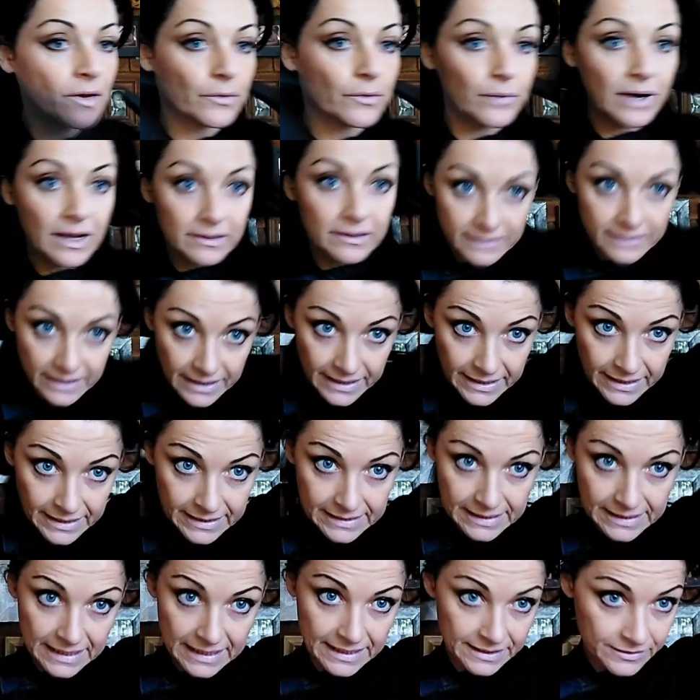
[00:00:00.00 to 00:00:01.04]
around the
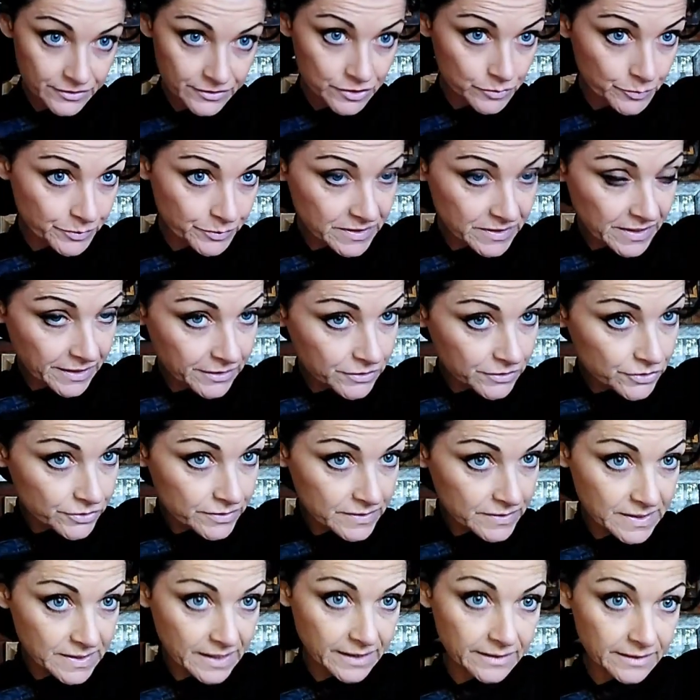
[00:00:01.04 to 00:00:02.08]
hairline to protect
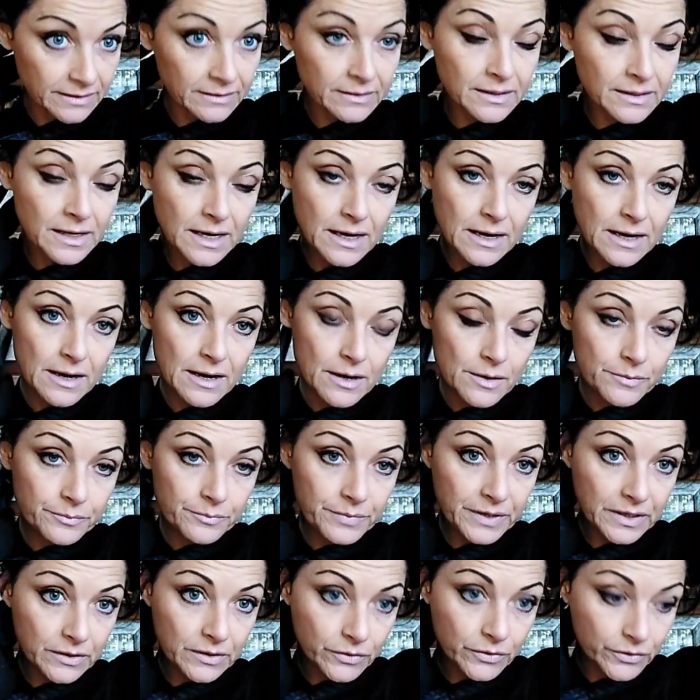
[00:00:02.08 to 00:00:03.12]
your skin,
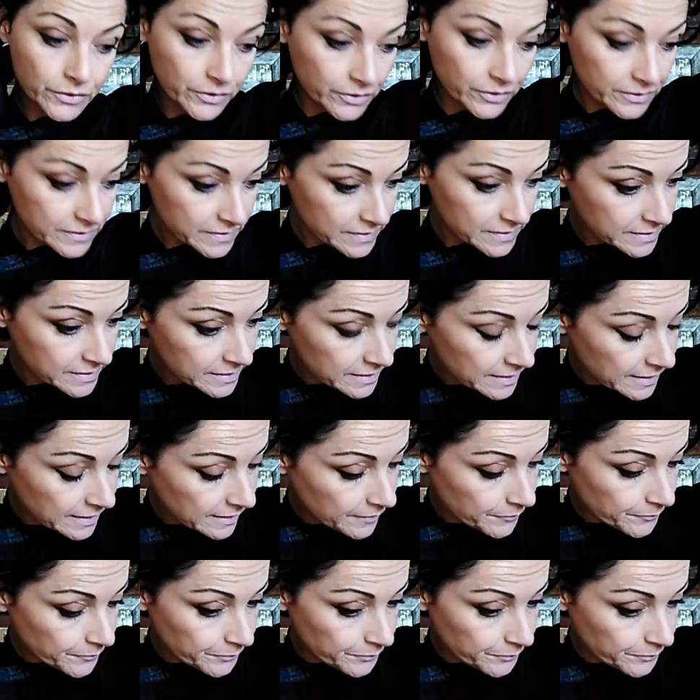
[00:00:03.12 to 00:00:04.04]
because